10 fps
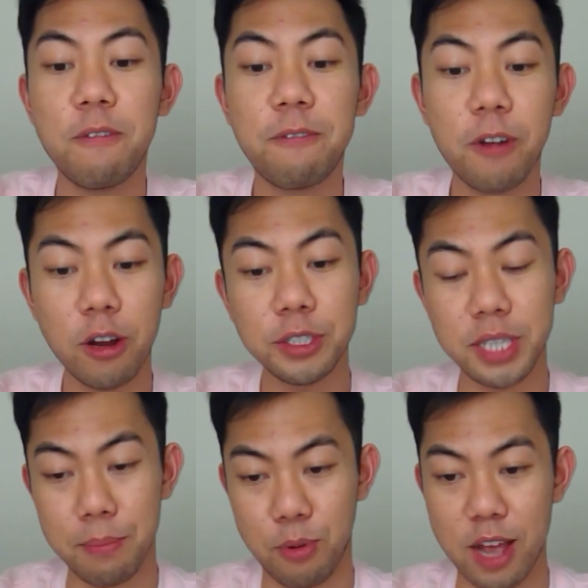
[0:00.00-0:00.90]
First
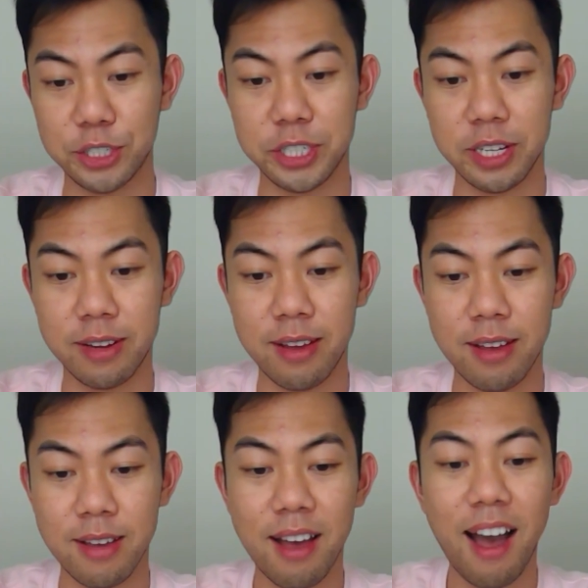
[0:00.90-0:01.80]
impression,
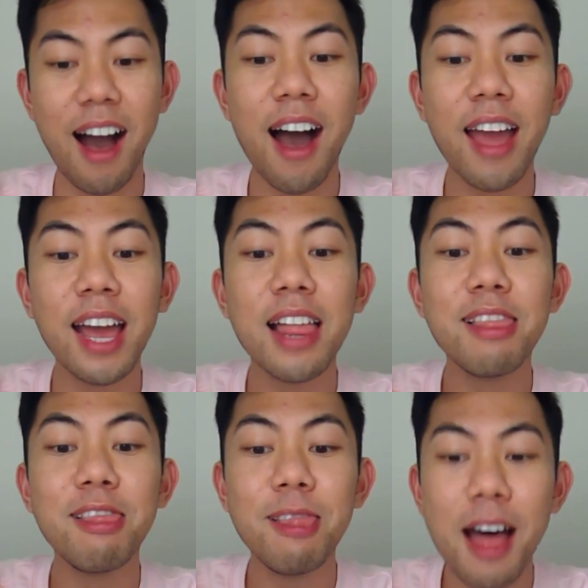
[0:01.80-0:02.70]
I
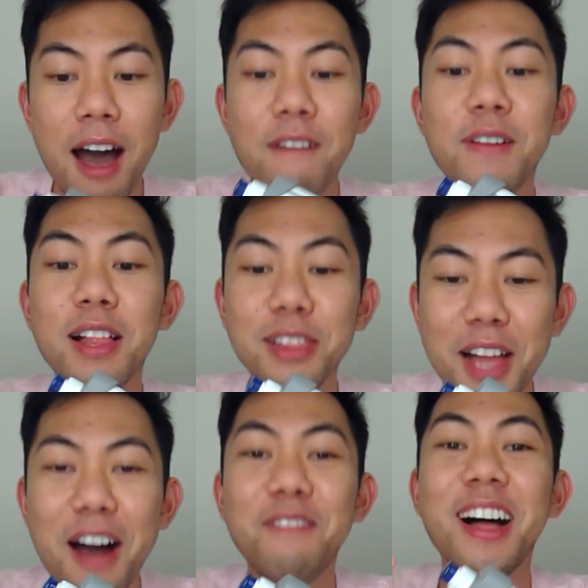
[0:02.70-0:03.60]
love
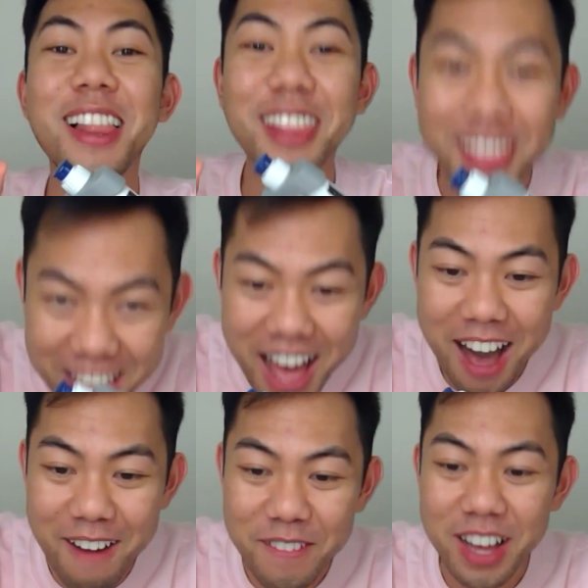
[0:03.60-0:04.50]

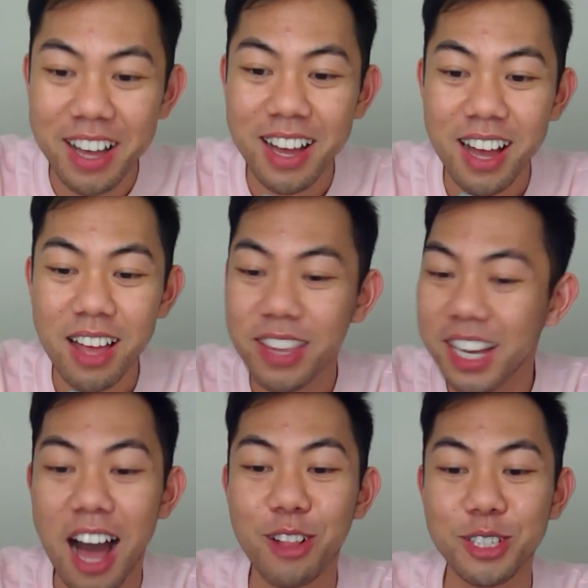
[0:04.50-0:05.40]
the
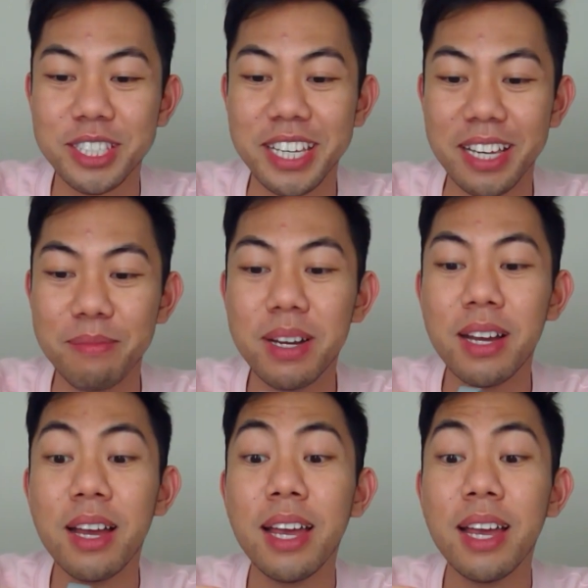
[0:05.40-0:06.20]
color scheme.